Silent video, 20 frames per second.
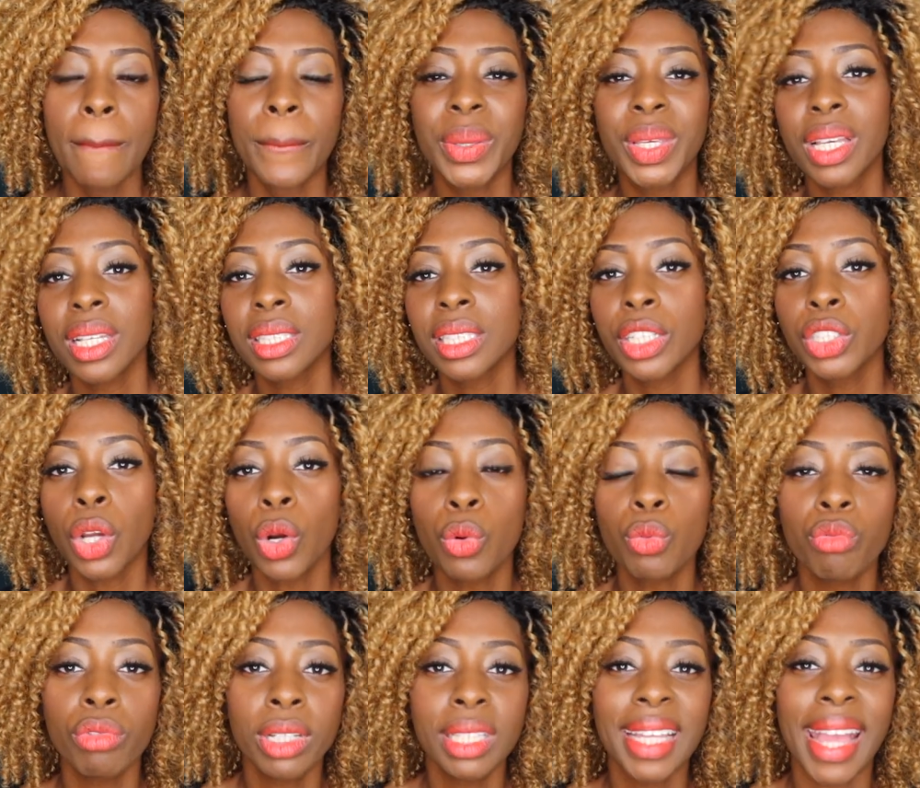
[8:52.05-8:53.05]
because they
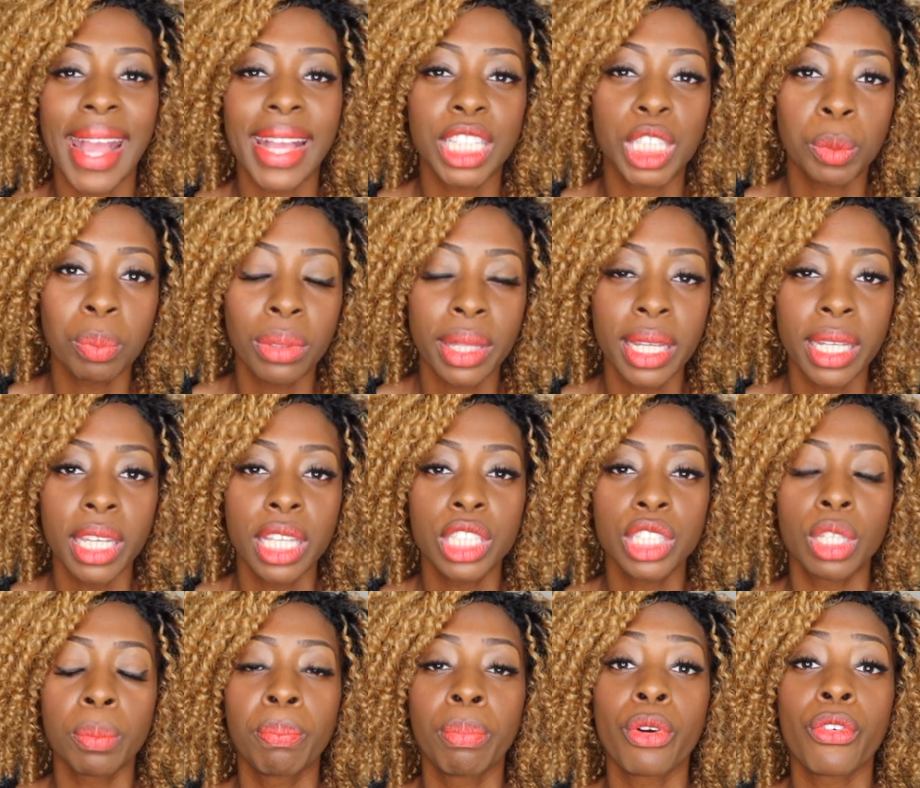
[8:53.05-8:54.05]
don't really explain this
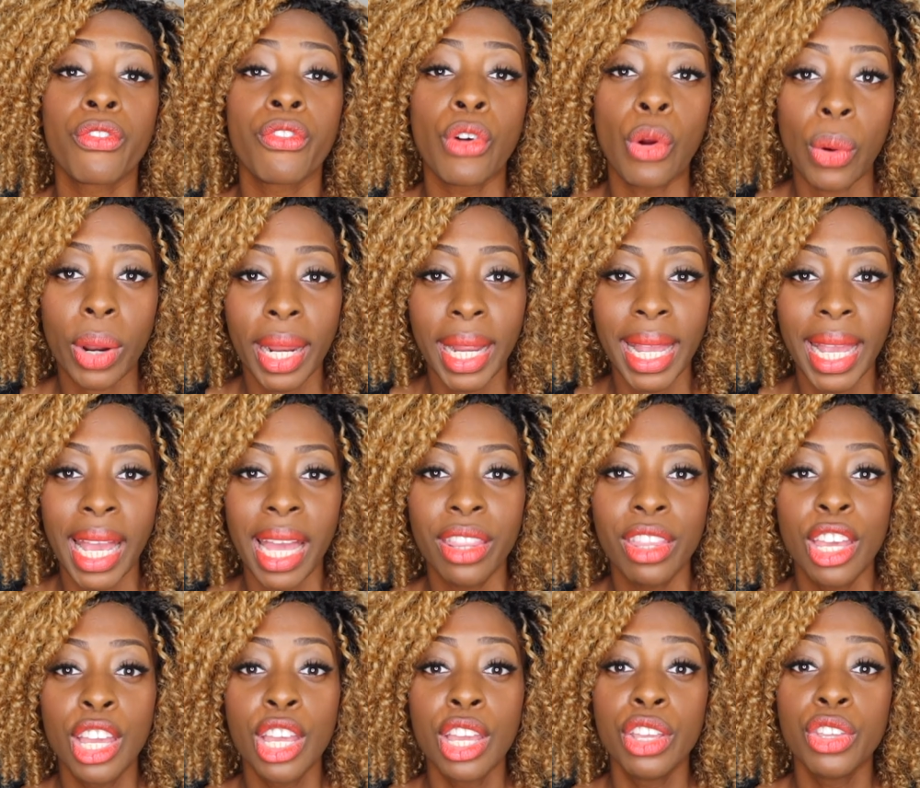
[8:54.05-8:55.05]
beforehand.